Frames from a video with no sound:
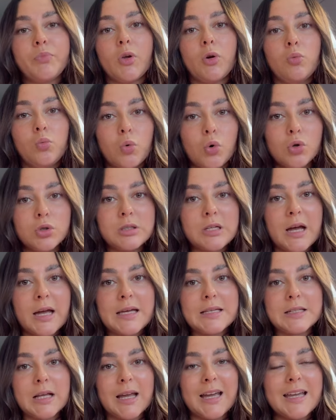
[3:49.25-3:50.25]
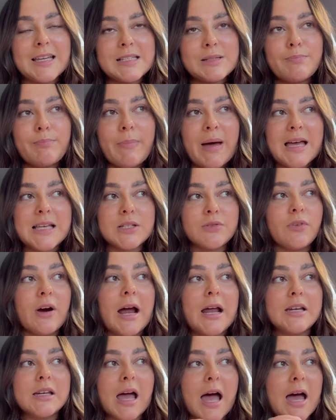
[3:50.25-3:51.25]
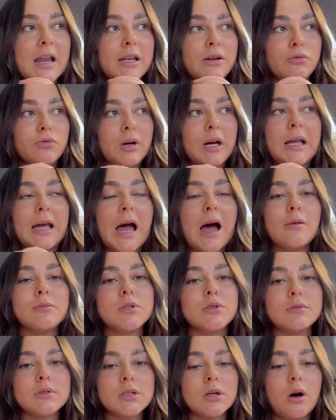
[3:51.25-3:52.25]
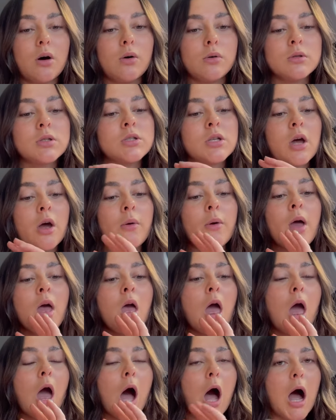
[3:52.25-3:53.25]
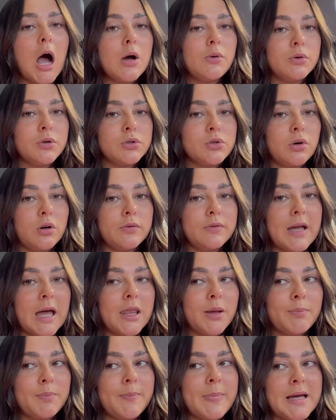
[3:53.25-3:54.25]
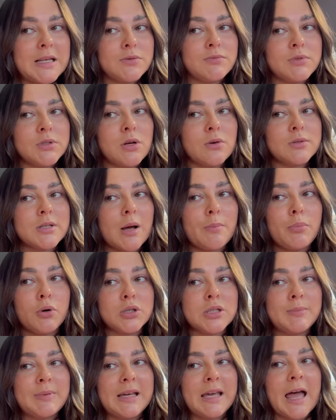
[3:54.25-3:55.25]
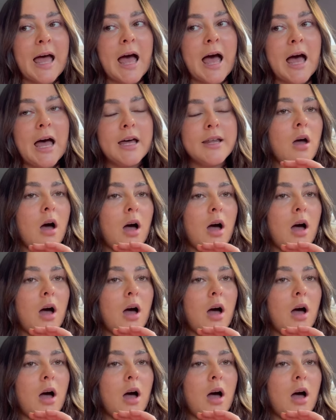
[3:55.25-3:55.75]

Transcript: water is like its best friend and it really helps the result so I want to sort of get the best results I possibly can.